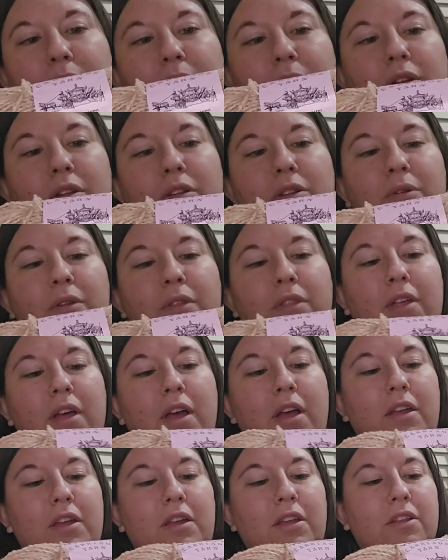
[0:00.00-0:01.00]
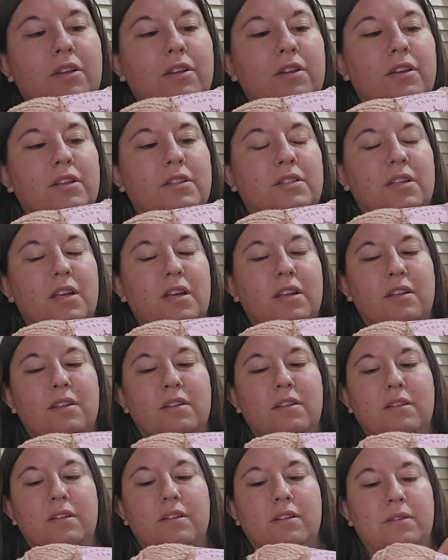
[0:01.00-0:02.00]
what I'll do with that either. It's
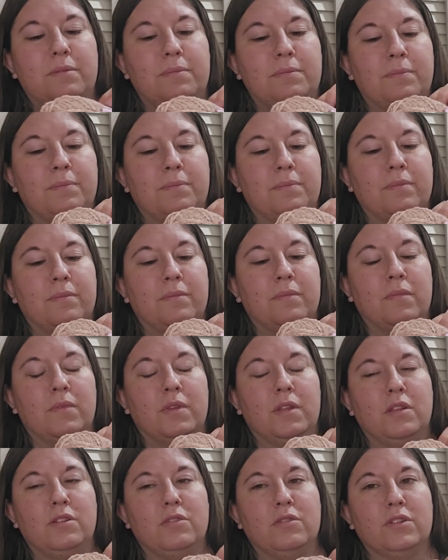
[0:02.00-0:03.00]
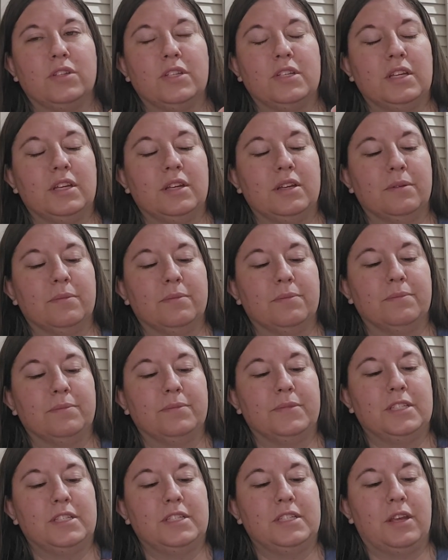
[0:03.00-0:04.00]
it's really
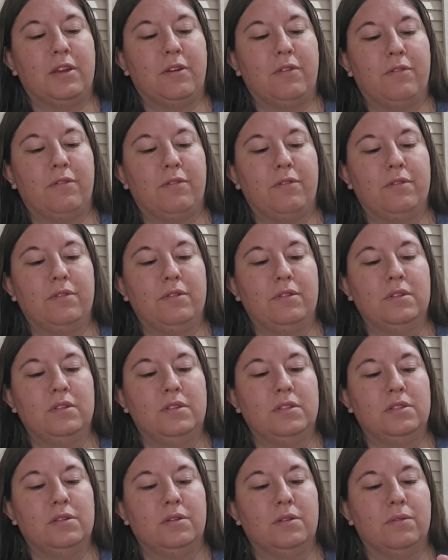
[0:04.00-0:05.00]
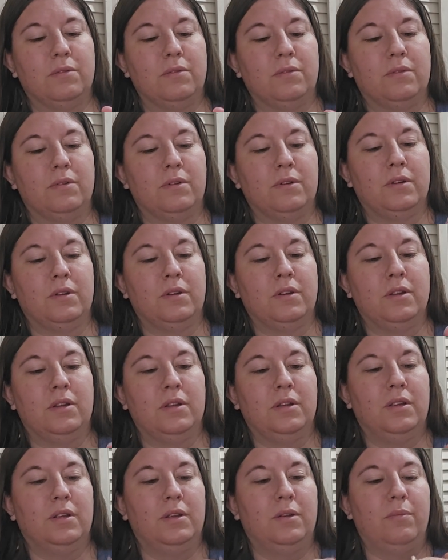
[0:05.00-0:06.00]
stiff. So,
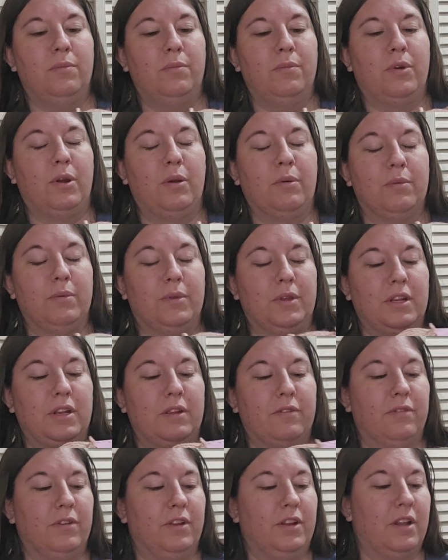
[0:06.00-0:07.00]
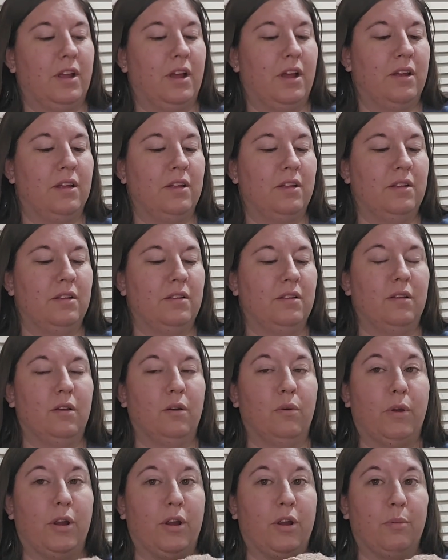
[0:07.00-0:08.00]
probably definitely not a
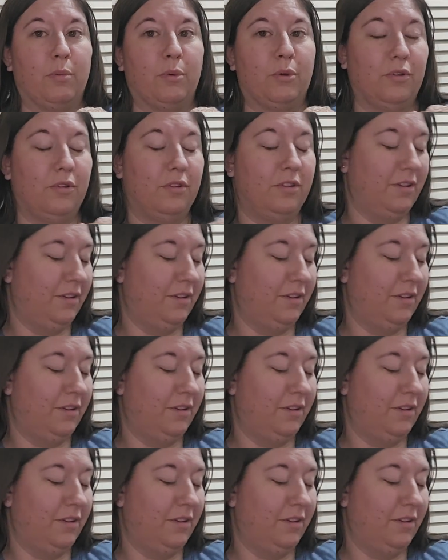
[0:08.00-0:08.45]
wearable.